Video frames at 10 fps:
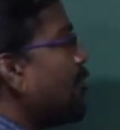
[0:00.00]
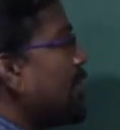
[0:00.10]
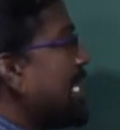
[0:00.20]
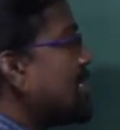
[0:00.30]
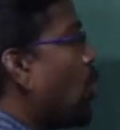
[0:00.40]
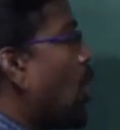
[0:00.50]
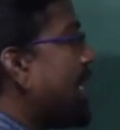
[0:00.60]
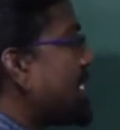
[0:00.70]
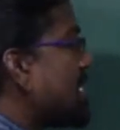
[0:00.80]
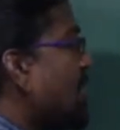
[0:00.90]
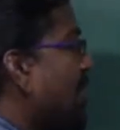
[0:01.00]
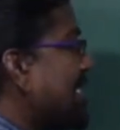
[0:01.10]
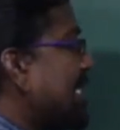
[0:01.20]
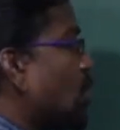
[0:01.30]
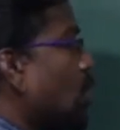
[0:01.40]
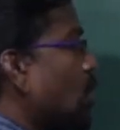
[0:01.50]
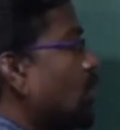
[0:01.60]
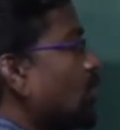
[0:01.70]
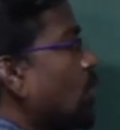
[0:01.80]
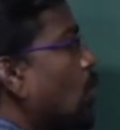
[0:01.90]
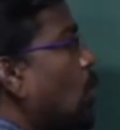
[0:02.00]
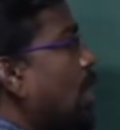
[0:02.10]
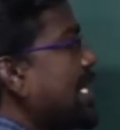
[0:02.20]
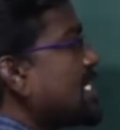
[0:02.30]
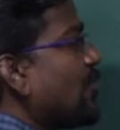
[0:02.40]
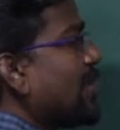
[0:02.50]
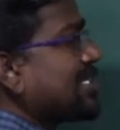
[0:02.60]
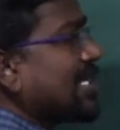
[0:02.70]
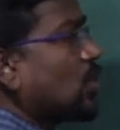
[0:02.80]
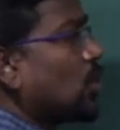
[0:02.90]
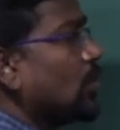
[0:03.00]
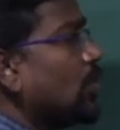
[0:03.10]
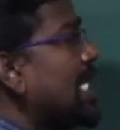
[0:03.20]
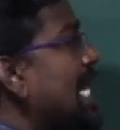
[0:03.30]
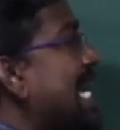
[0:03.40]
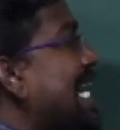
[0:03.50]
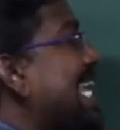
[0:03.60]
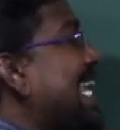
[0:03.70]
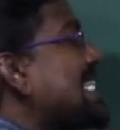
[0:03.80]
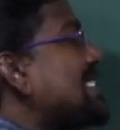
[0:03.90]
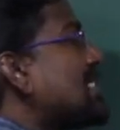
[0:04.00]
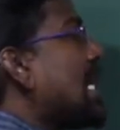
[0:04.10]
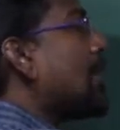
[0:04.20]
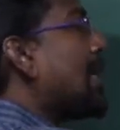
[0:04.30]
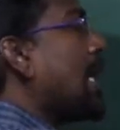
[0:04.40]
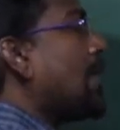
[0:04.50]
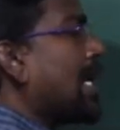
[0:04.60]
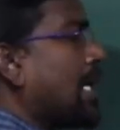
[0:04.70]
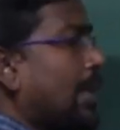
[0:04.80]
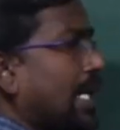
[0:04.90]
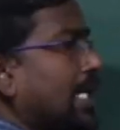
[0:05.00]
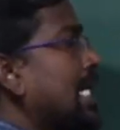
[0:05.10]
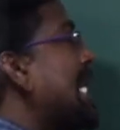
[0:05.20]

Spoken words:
It is OH is a functional group. OH functional group. Nearest carbon alpha carbon,